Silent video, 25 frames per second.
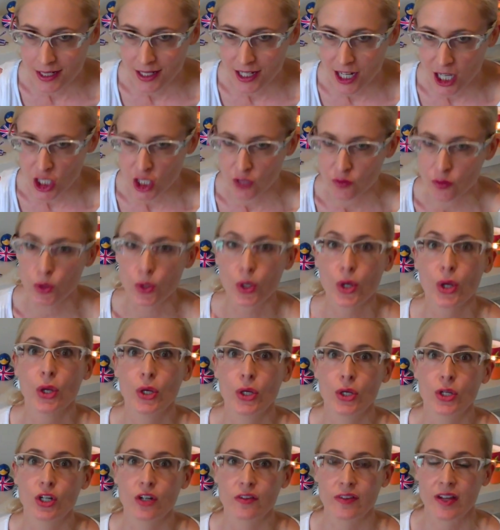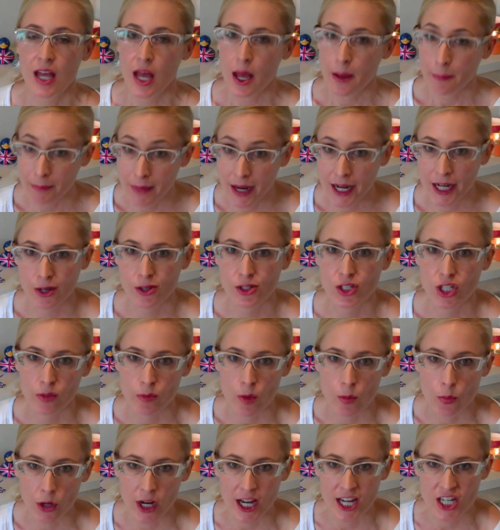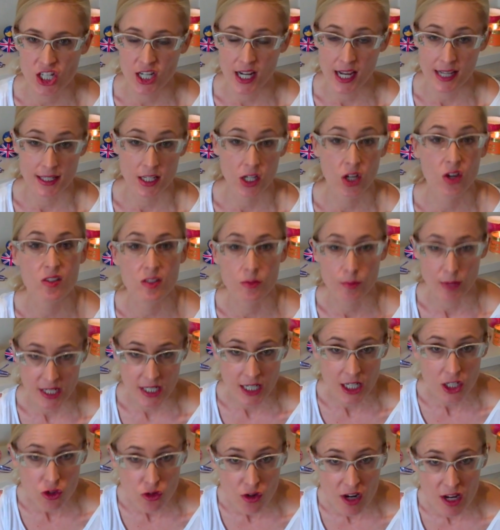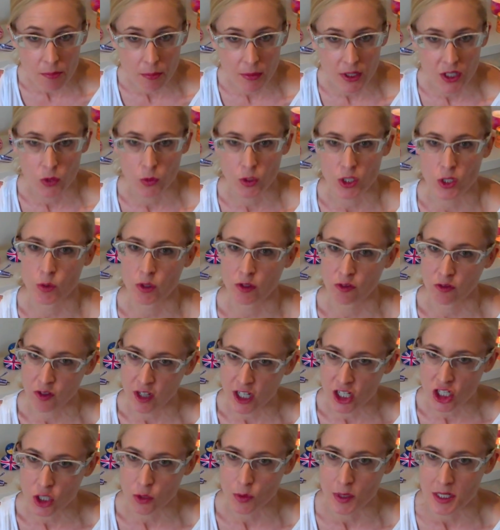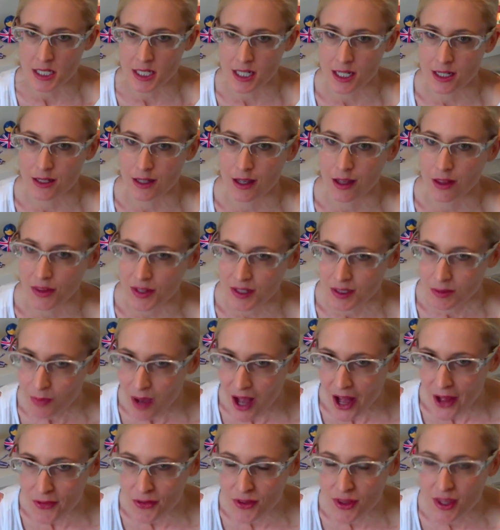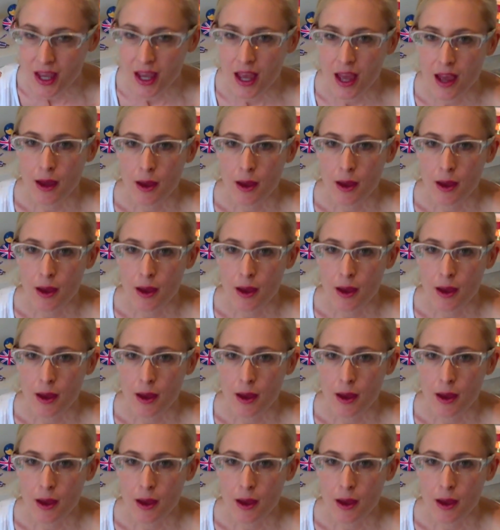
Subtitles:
Now you've all heard of microdermabrasion as a cosmetic treatment, which we feature in detail this month.